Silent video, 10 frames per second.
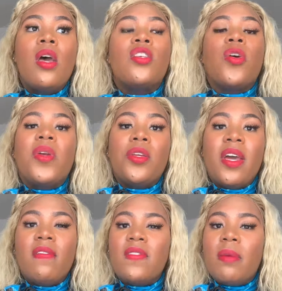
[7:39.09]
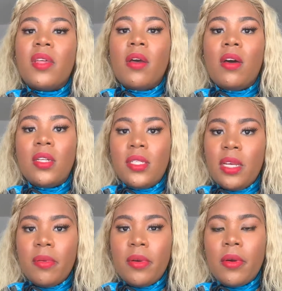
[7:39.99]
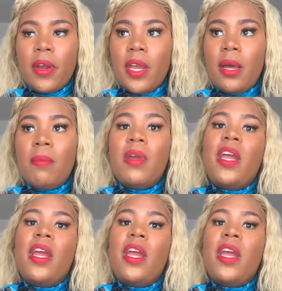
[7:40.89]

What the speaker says: So we do have something called a Z program,